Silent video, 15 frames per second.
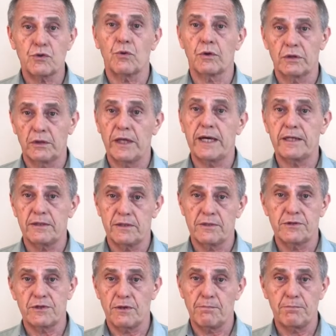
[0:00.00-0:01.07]
or lighten
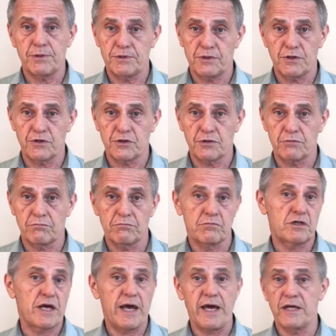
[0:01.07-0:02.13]
some position,
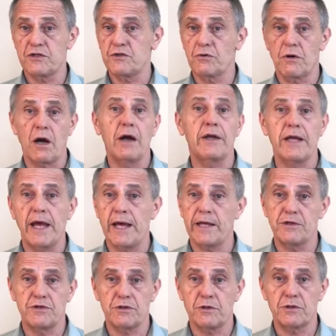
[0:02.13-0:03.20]
to hedge or
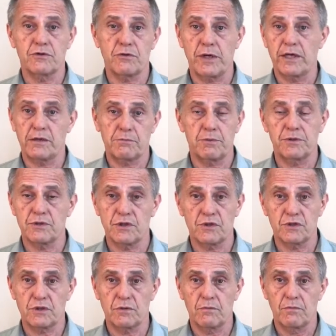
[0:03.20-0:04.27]
unhedge a trading
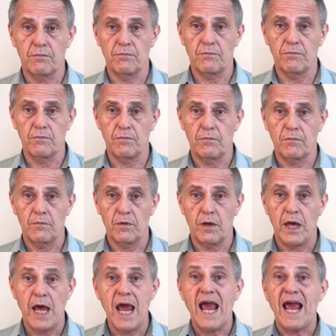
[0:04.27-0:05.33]
position.
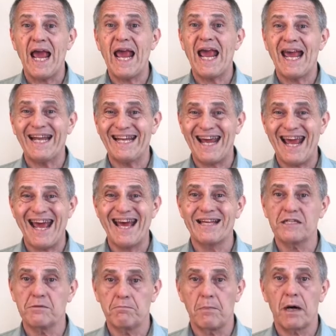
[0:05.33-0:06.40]
And
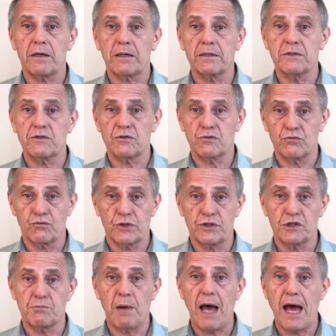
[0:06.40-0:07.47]
as markets
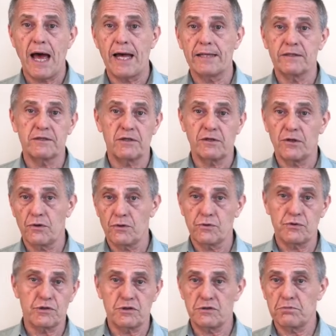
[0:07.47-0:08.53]
respond to
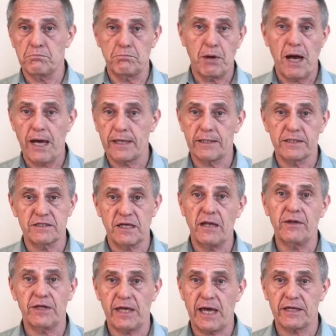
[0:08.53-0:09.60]
those buying and
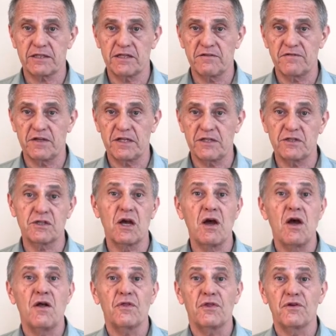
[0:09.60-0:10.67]
selling activities,
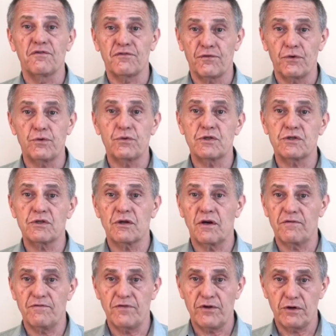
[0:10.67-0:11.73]
the fruits
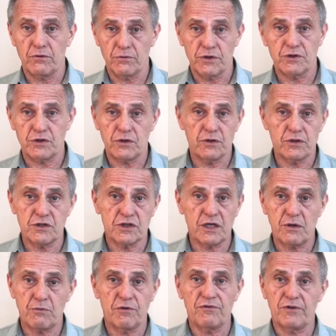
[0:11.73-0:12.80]
of their research get
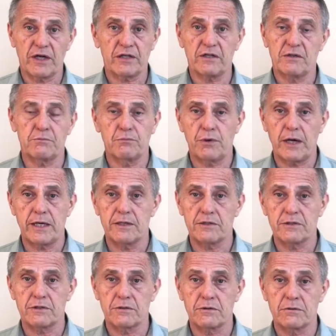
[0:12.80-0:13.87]
reflected in
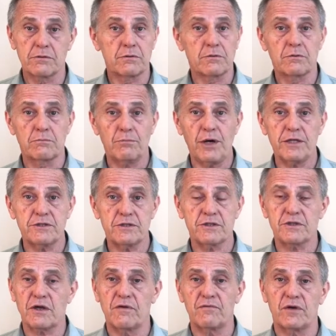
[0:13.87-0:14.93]
price
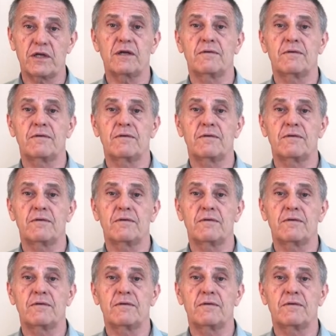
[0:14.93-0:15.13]
discovery.